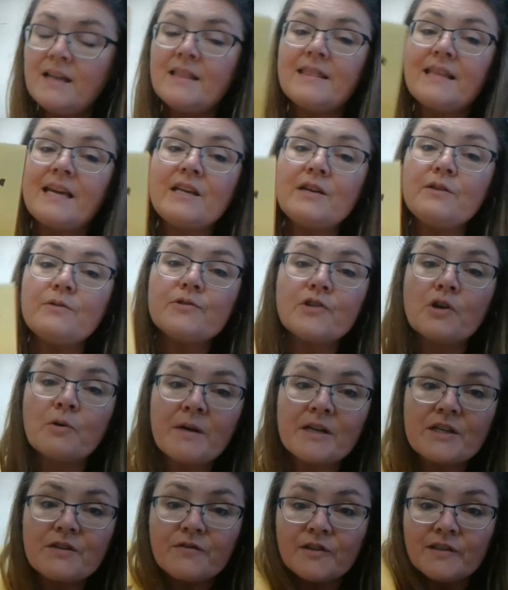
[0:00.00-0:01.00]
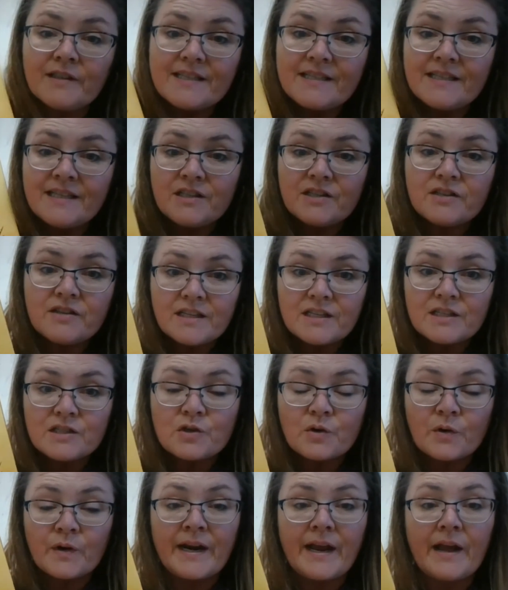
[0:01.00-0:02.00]
Thank you so much for listening to this
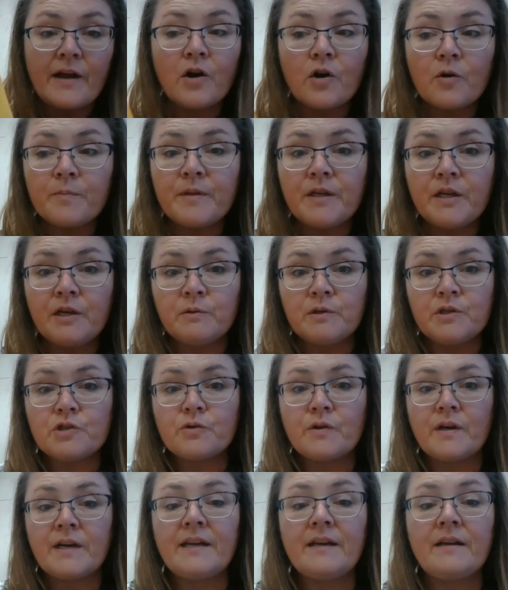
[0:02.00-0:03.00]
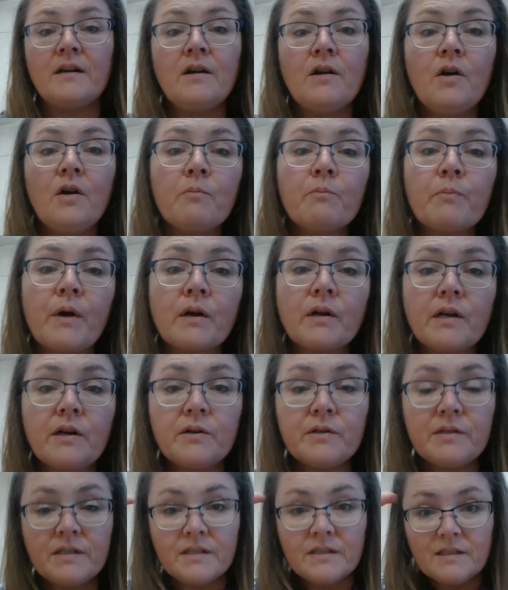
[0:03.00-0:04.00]
story. I hope that you enjoyed it.
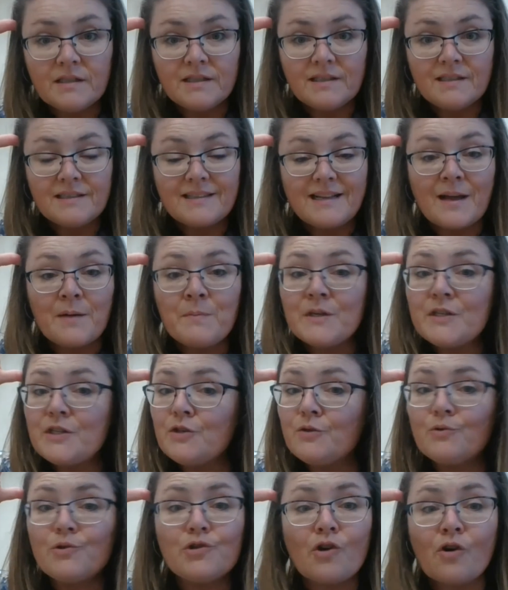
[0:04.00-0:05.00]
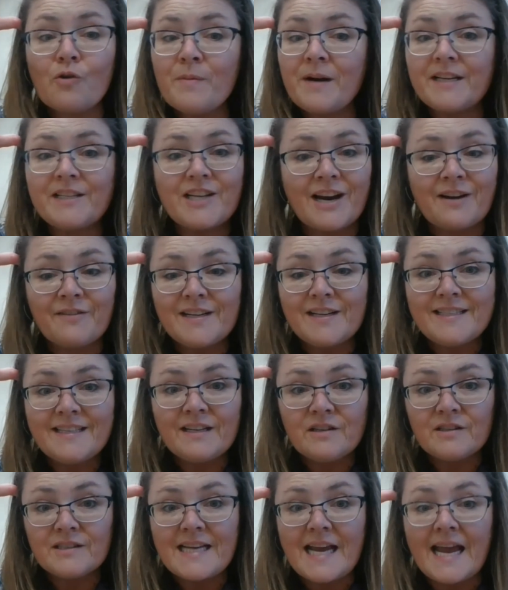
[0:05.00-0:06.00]
Broncos, I miss you so much every
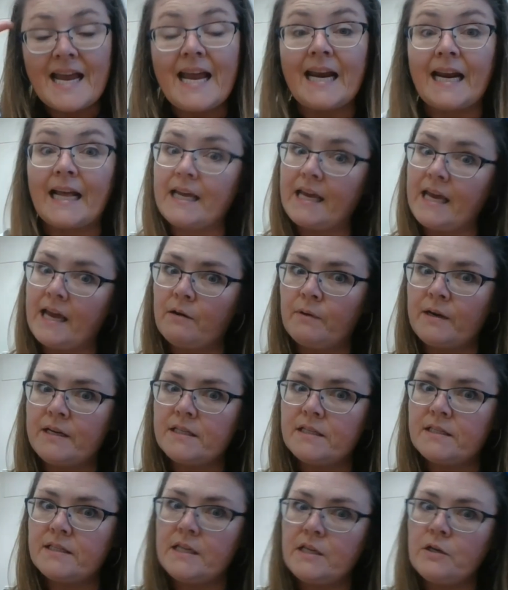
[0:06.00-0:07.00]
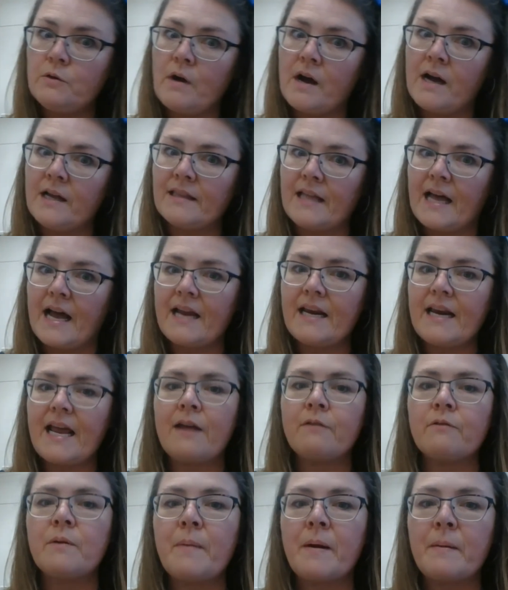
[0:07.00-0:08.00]
single day, and I can't wait to see you online.
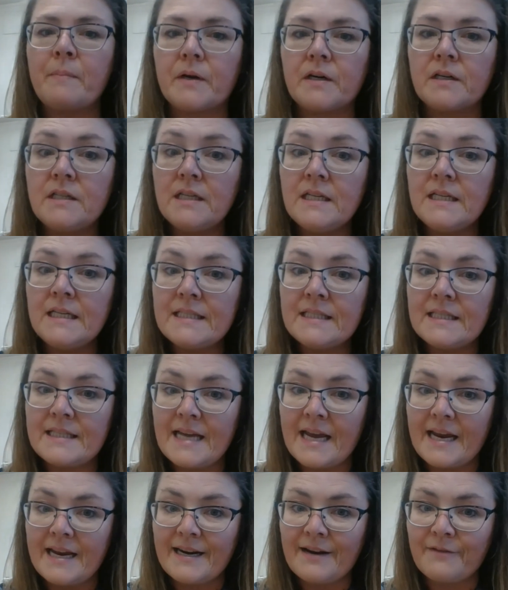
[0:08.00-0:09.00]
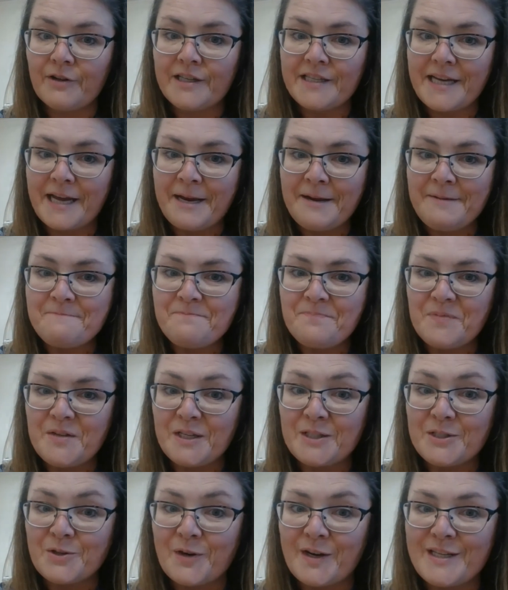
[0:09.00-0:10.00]
And remember, today and every day,
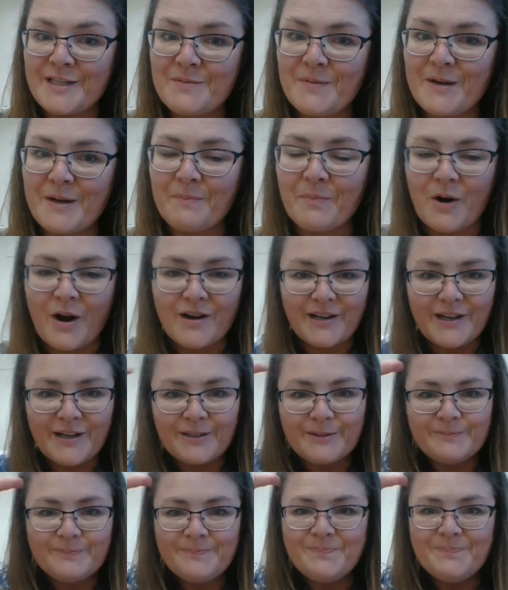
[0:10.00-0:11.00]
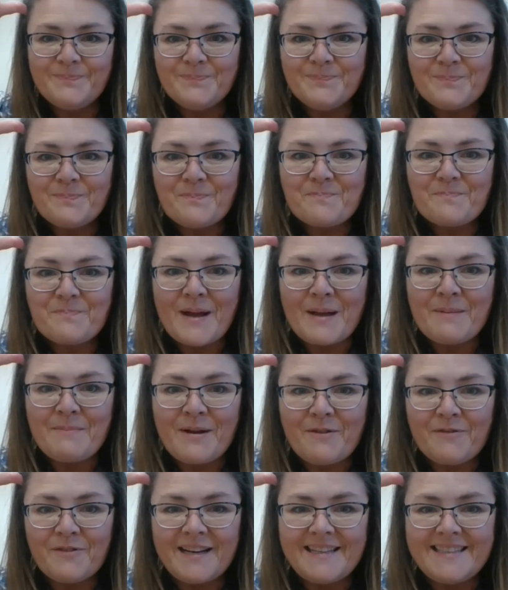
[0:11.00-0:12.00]
it's great to be a Bronco. Bye,
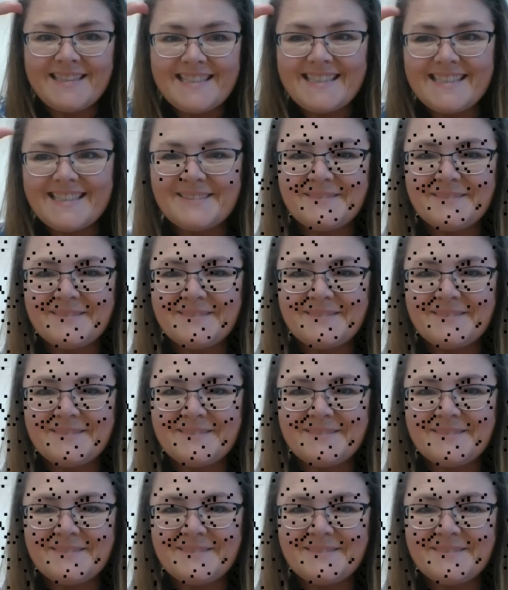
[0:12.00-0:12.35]
my friends.